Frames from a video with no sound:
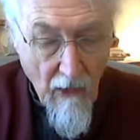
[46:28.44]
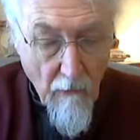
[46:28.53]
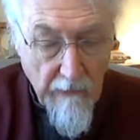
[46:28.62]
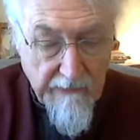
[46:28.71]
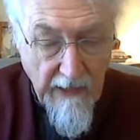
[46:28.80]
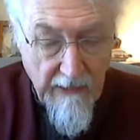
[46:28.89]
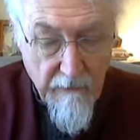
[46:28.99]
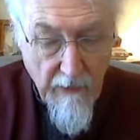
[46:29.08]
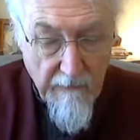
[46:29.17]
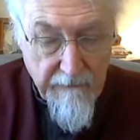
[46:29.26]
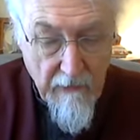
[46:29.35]
We take
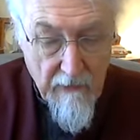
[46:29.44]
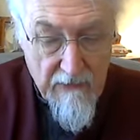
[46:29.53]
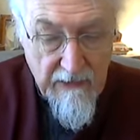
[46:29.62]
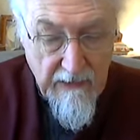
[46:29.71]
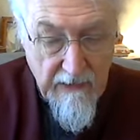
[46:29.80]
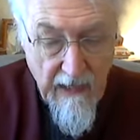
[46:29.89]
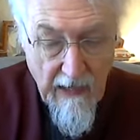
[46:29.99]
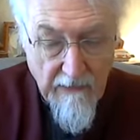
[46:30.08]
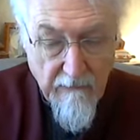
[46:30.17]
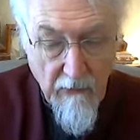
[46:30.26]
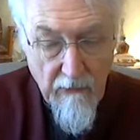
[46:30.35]
refuge in the
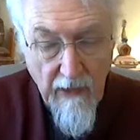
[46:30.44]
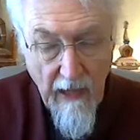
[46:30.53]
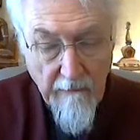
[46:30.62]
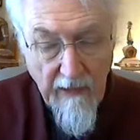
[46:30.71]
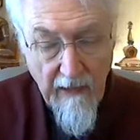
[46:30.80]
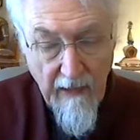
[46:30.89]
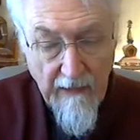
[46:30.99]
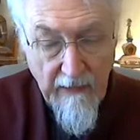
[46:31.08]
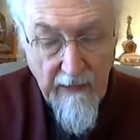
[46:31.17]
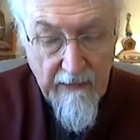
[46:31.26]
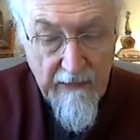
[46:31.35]
kind root lama and
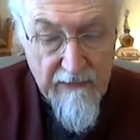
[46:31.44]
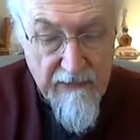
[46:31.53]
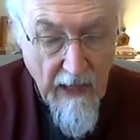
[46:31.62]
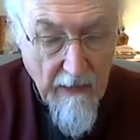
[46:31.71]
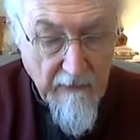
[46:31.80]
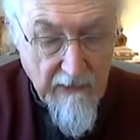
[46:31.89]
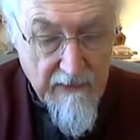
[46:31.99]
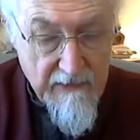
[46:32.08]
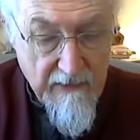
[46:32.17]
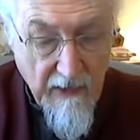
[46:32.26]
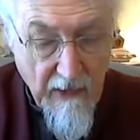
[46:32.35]
lineage
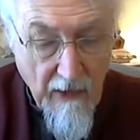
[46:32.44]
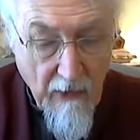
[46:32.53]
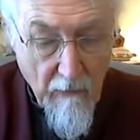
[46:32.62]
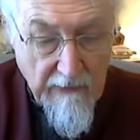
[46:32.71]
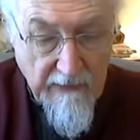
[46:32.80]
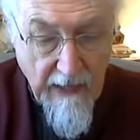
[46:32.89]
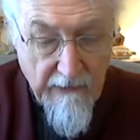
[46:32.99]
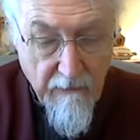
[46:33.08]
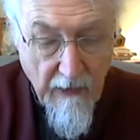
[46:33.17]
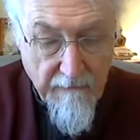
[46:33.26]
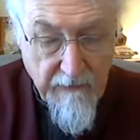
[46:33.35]
lamas. We take
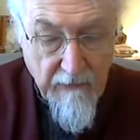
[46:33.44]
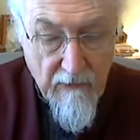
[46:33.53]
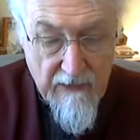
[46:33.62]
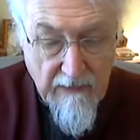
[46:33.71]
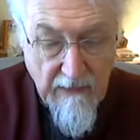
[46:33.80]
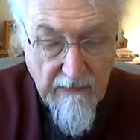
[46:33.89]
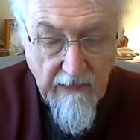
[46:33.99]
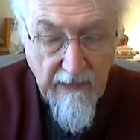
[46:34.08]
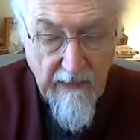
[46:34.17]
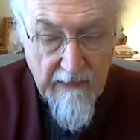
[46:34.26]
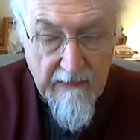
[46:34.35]
refuge in the
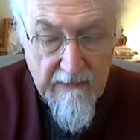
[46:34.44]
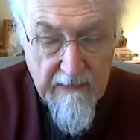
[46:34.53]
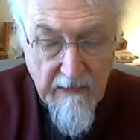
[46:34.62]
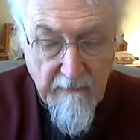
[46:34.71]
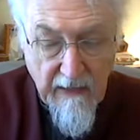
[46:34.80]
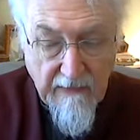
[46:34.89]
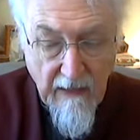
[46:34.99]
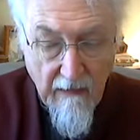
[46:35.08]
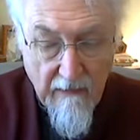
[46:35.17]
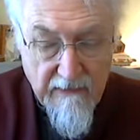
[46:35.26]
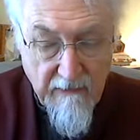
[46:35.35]
deities of the
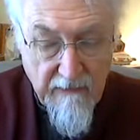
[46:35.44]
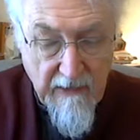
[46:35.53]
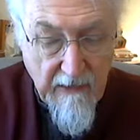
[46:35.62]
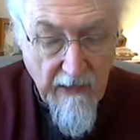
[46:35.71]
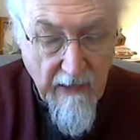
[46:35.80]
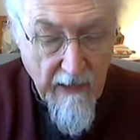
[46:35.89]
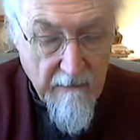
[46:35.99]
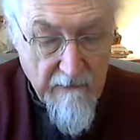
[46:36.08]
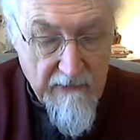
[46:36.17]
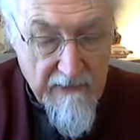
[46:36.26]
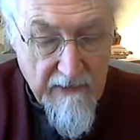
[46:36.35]
mandalas of the
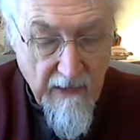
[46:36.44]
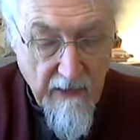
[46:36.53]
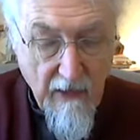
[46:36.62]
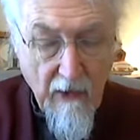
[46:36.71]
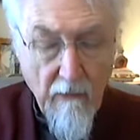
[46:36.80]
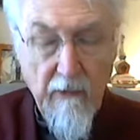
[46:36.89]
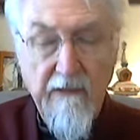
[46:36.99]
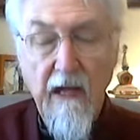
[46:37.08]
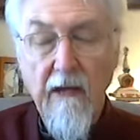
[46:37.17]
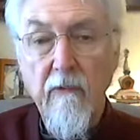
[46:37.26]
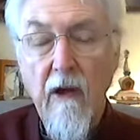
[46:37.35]
Yidams. We
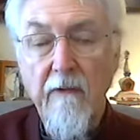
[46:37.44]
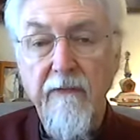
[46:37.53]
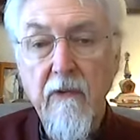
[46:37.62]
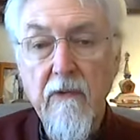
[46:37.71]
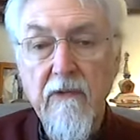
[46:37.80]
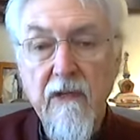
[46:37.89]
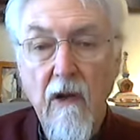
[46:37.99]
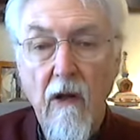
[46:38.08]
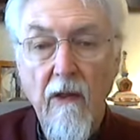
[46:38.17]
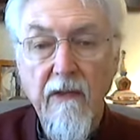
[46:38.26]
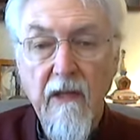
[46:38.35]
take refuge in
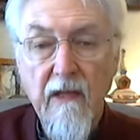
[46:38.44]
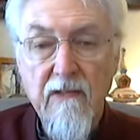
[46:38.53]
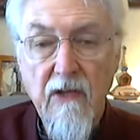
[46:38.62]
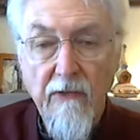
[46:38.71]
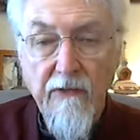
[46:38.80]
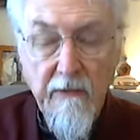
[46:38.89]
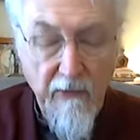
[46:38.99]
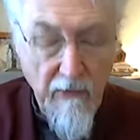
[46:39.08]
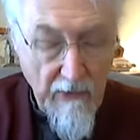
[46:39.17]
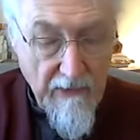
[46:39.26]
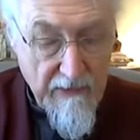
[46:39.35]
all the exalted
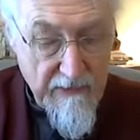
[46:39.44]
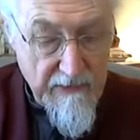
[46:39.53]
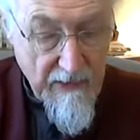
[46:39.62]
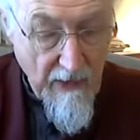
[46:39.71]
Buddhas.